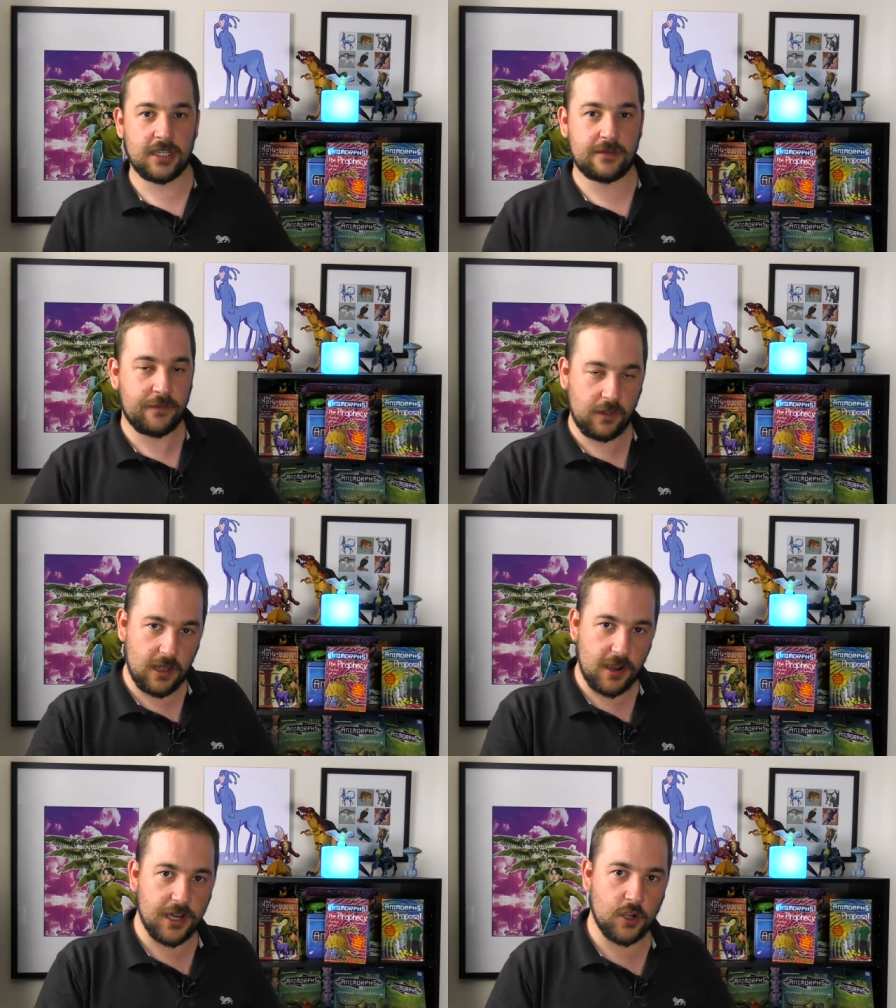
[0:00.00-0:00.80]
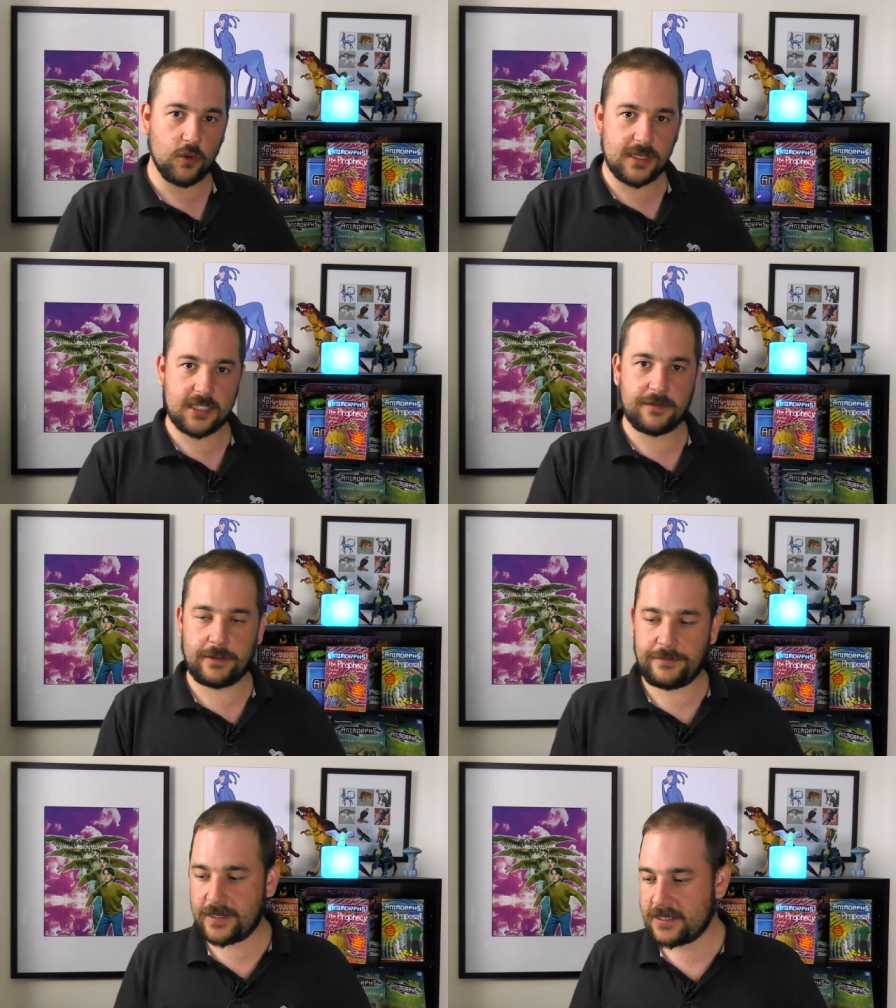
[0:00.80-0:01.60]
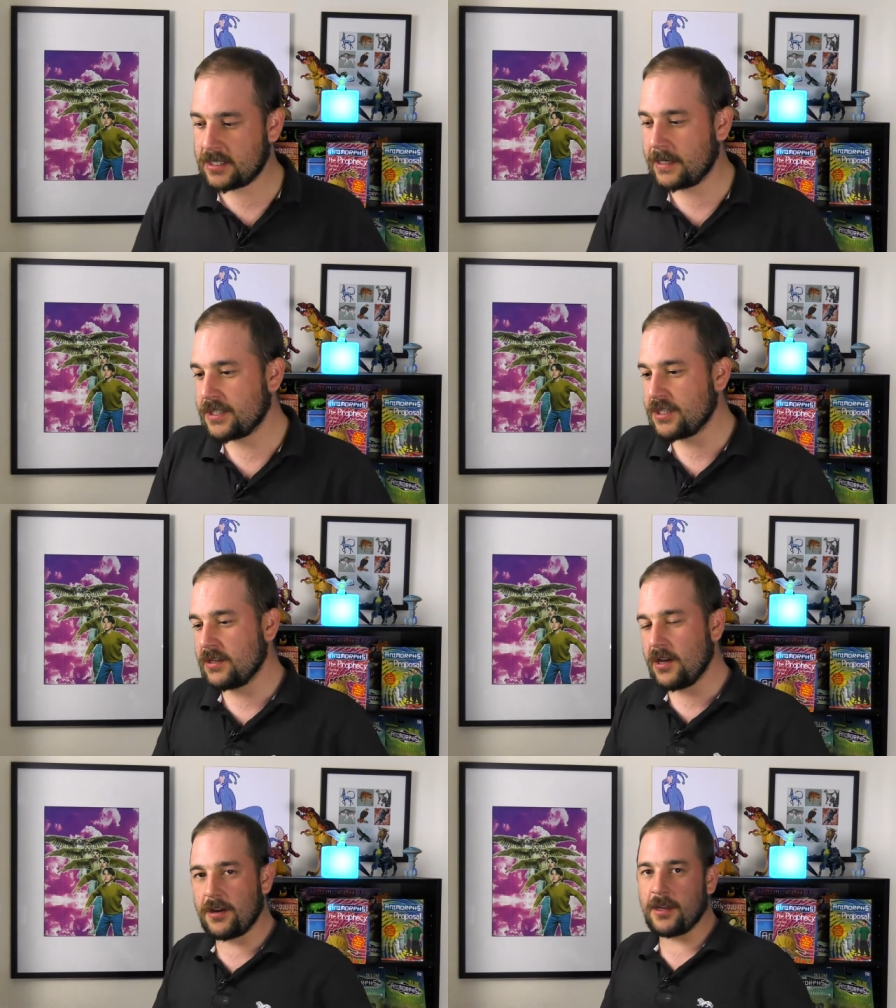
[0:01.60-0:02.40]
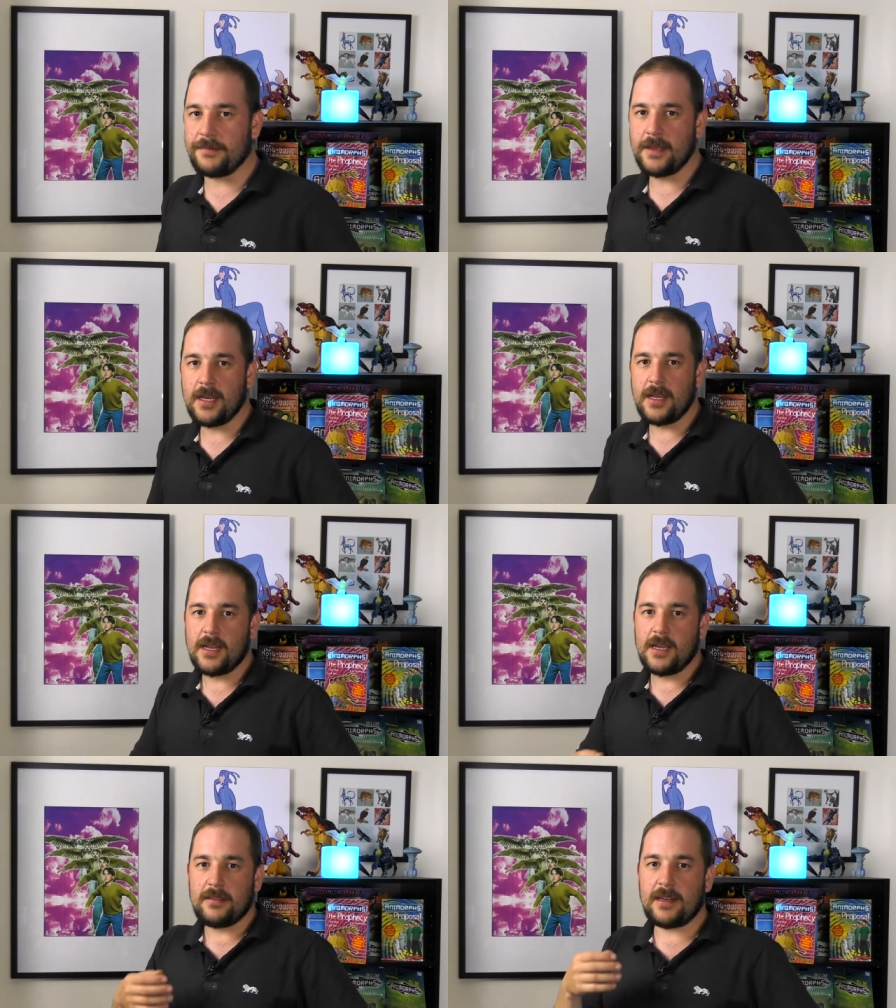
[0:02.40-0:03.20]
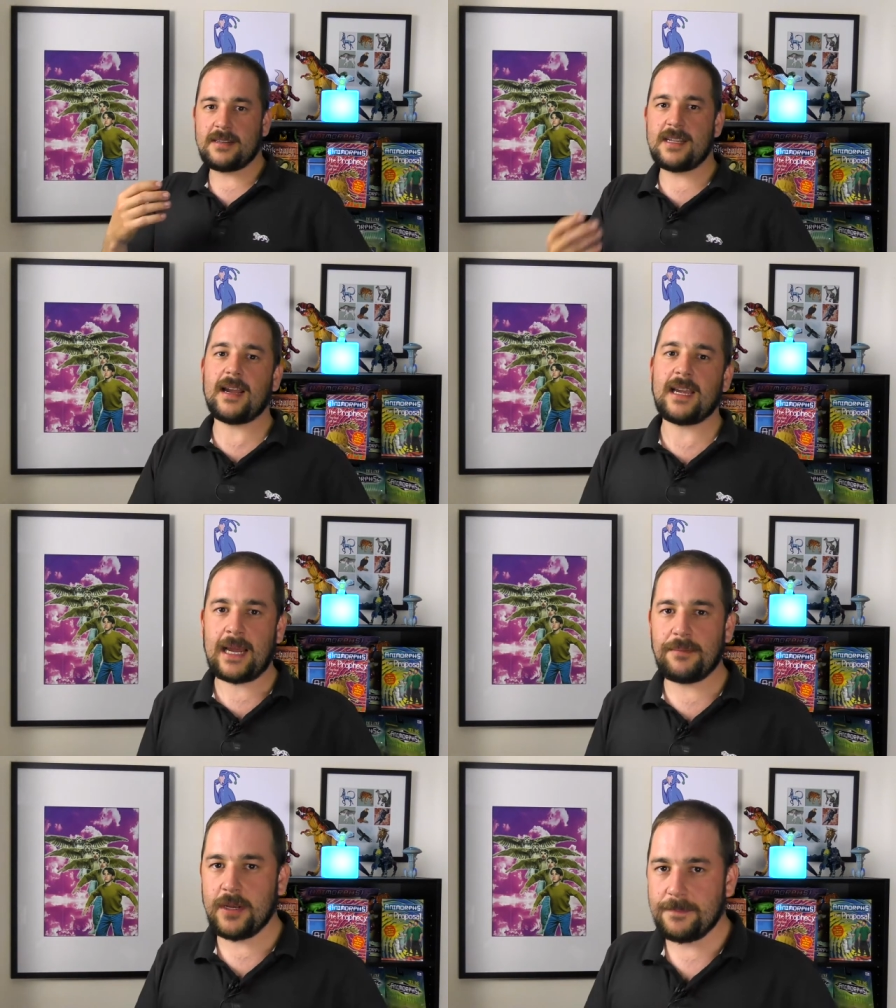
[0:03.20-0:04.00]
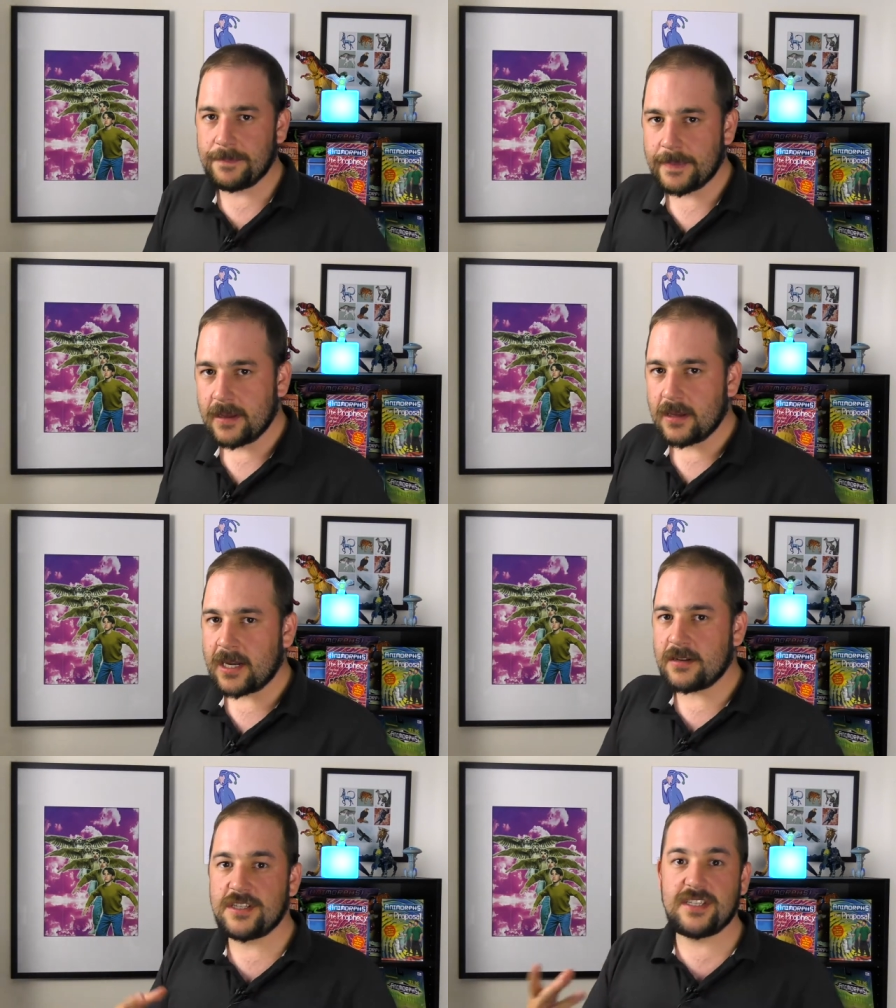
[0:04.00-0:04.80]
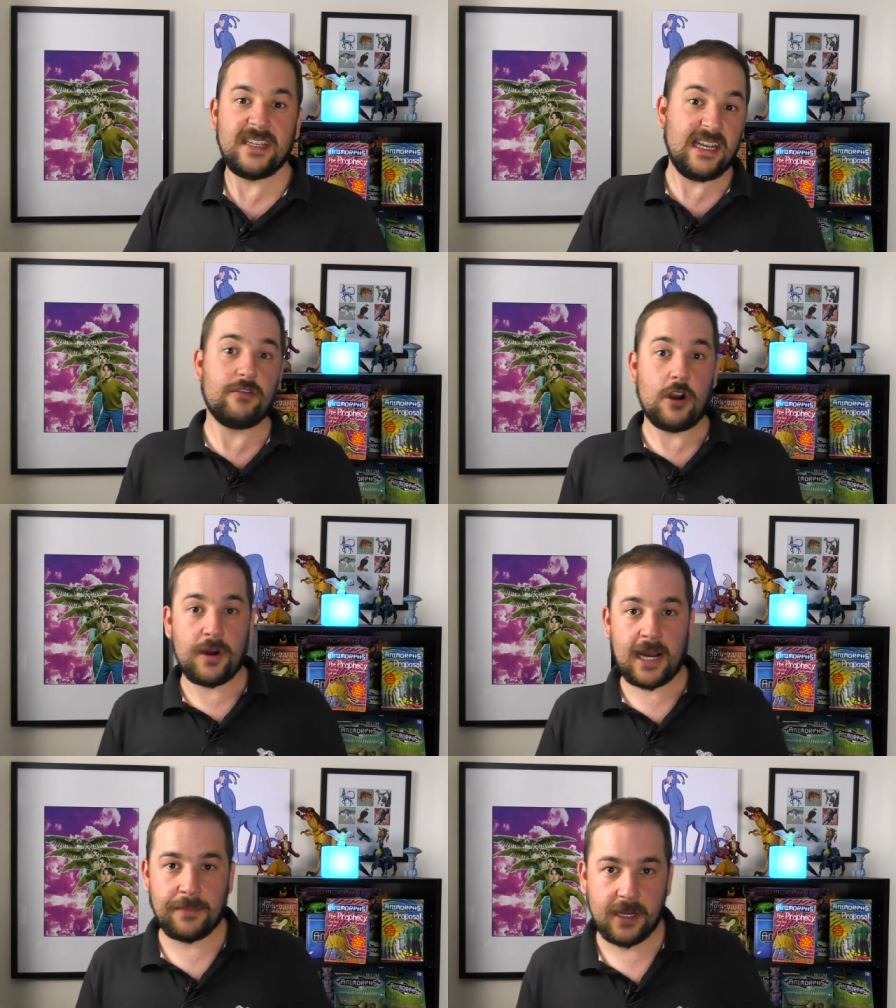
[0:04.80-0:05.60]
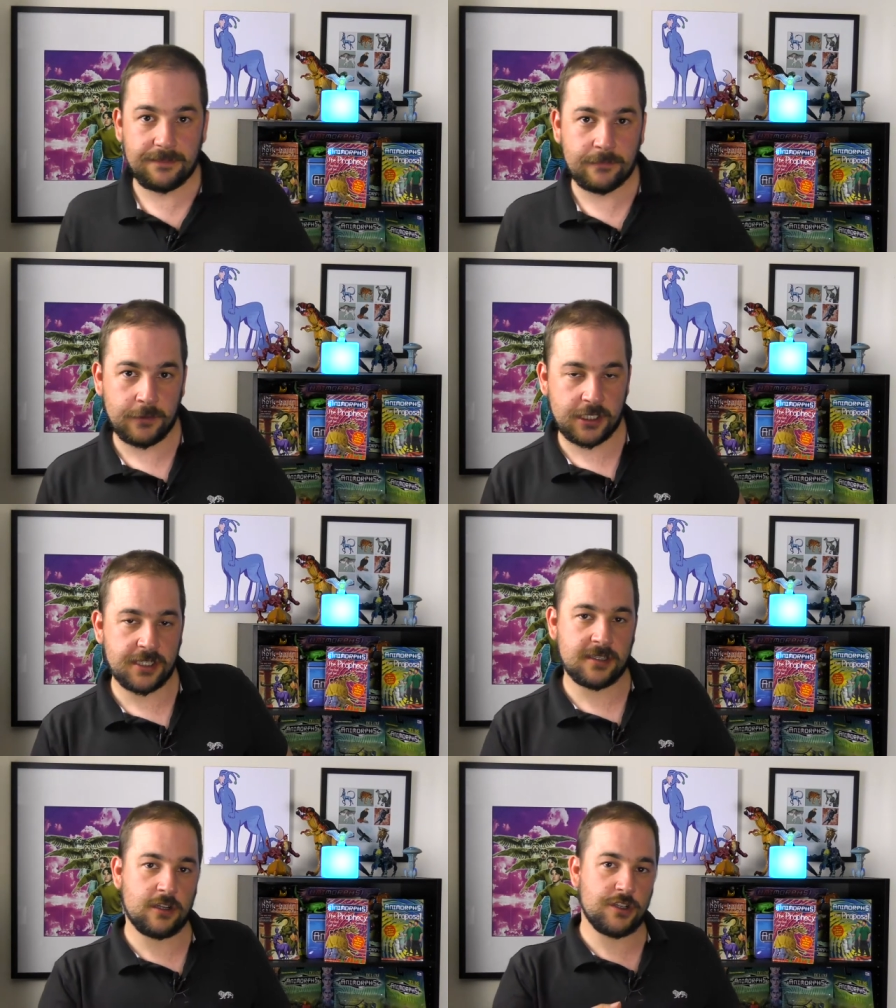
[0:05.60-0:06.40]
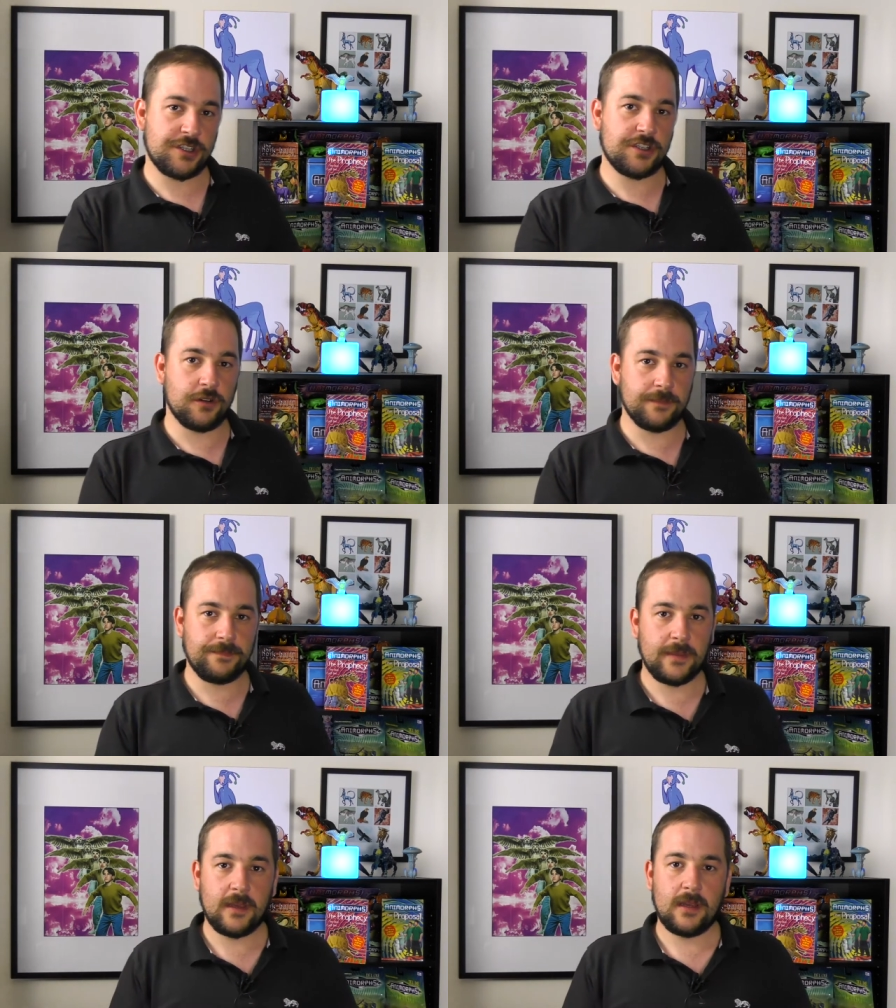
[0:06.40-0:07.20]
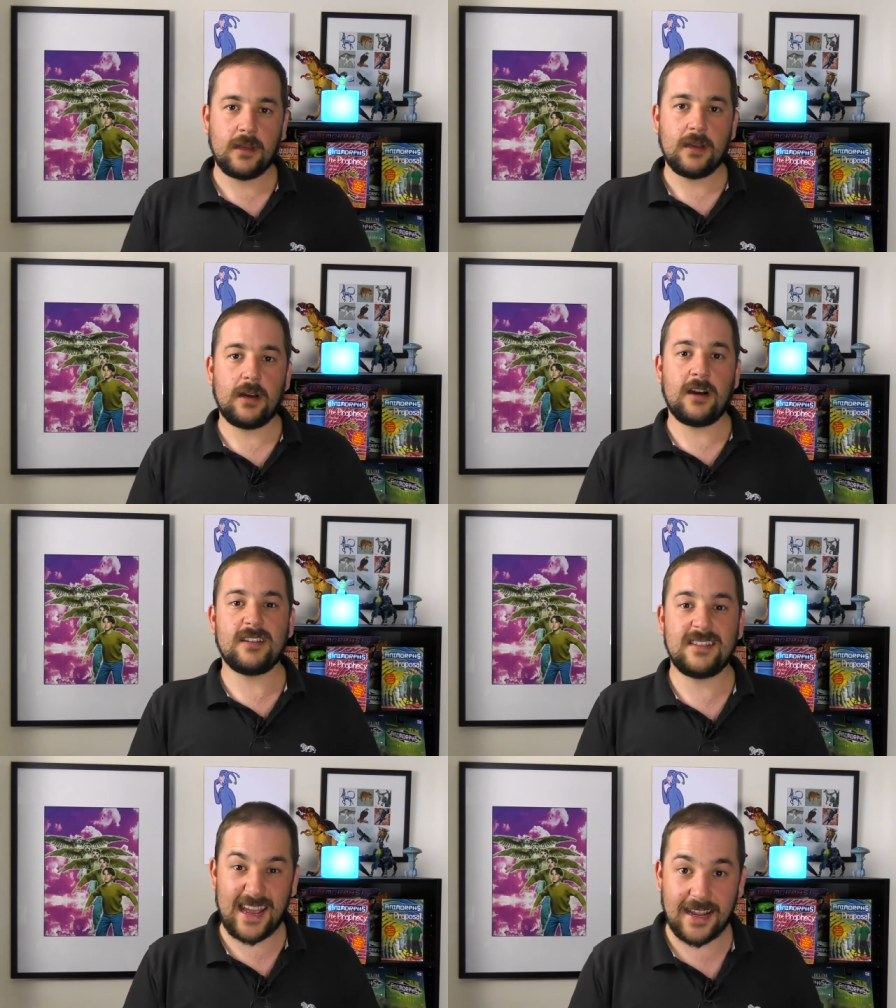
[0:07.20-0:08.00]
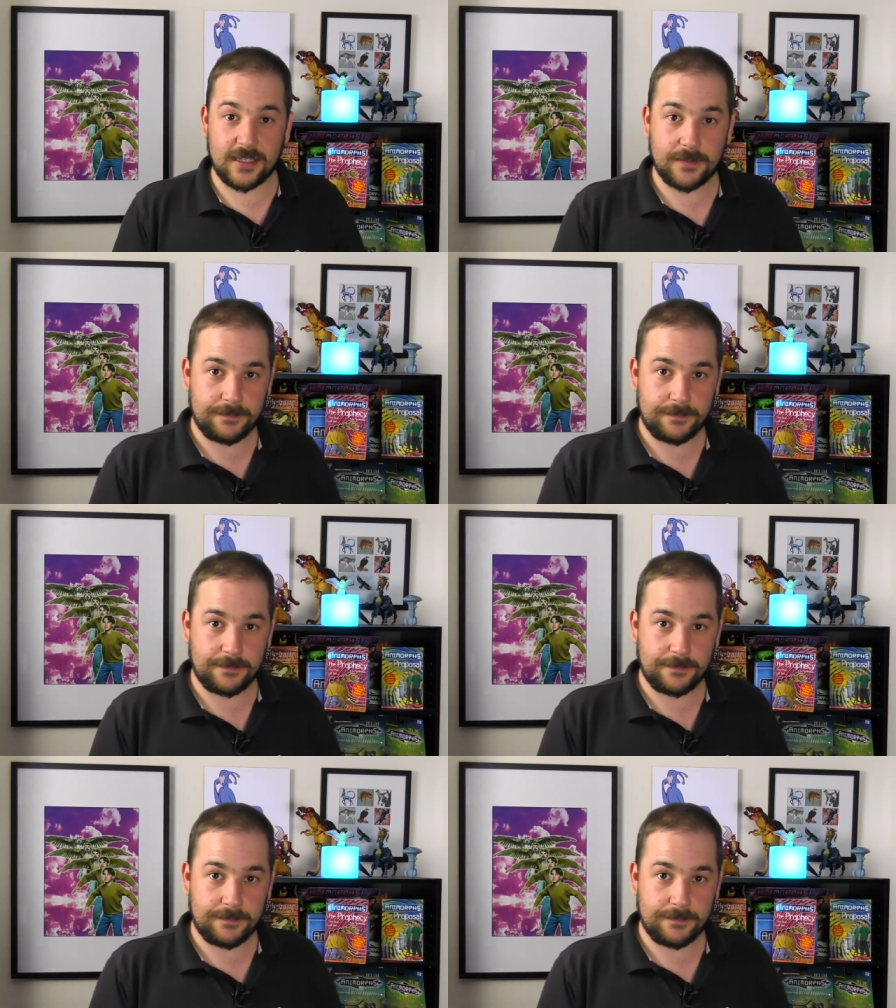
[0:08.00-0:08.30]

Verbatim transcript: she's learning all this stuff for the first time. She's learning that Dak Hamee and Seerow Hamee, which is her son, are dead.